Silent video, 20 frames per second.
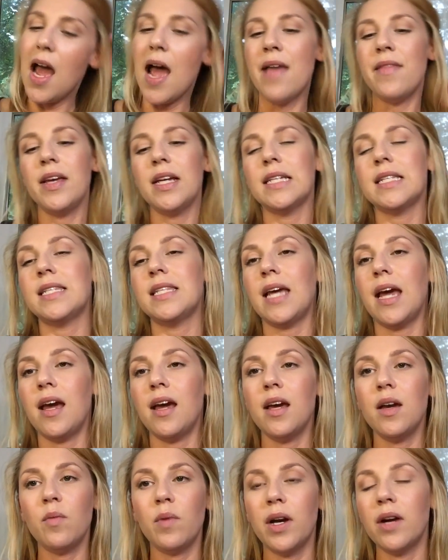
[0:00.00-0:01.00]
And they
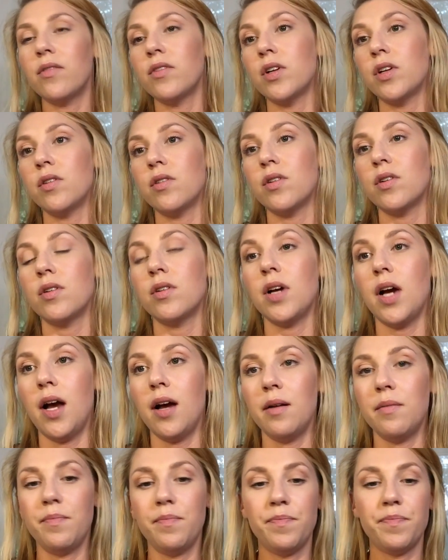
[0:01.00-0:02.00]
say whenever you're
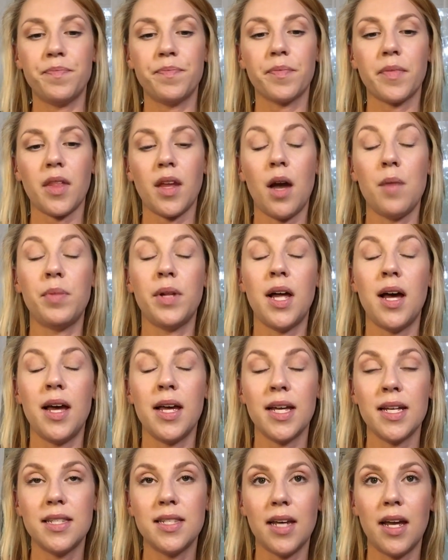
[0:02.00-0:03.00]

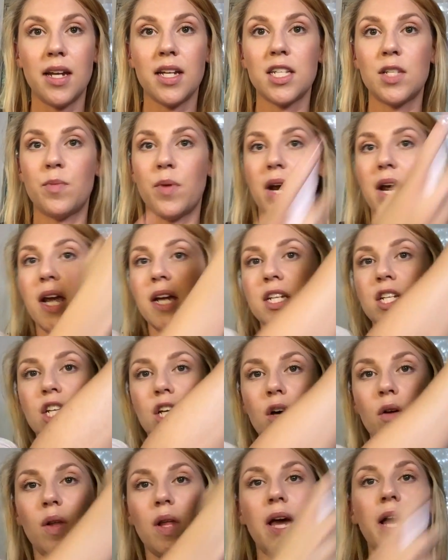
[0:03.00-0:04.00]
applying a setting spray to
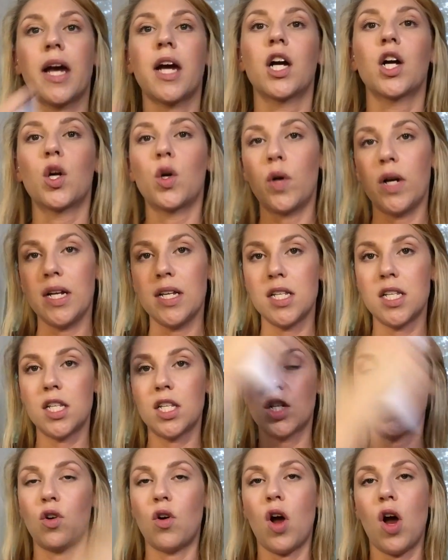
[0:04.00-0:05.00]
go like a
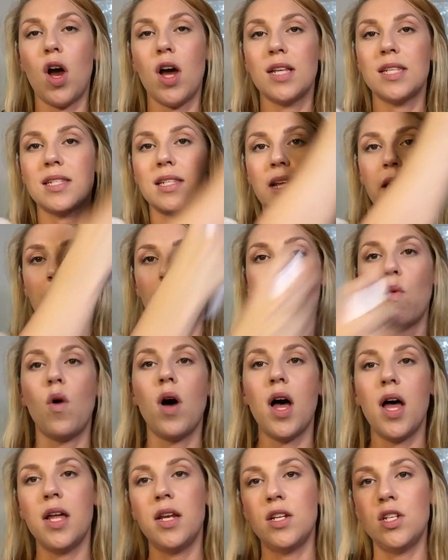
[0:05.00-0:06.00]
crisscross, like
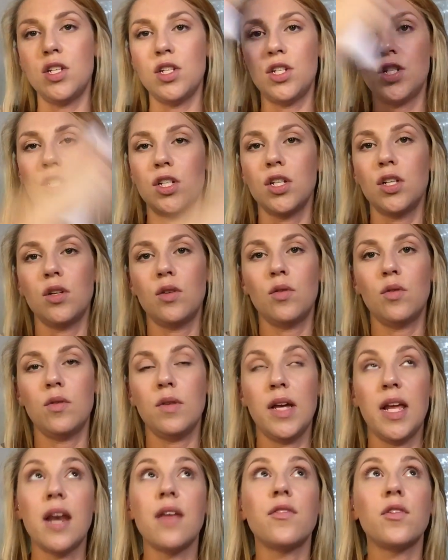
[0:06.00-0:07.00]
1,
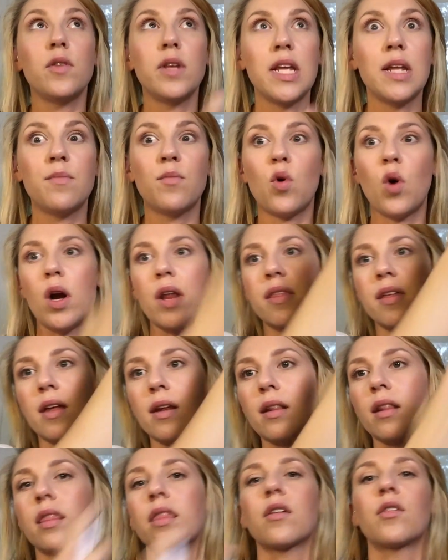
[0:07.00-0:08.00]
2, and if you need more
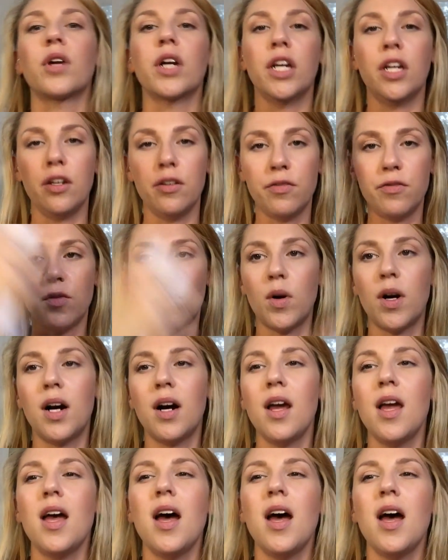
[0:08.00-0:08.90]
than 3, 4,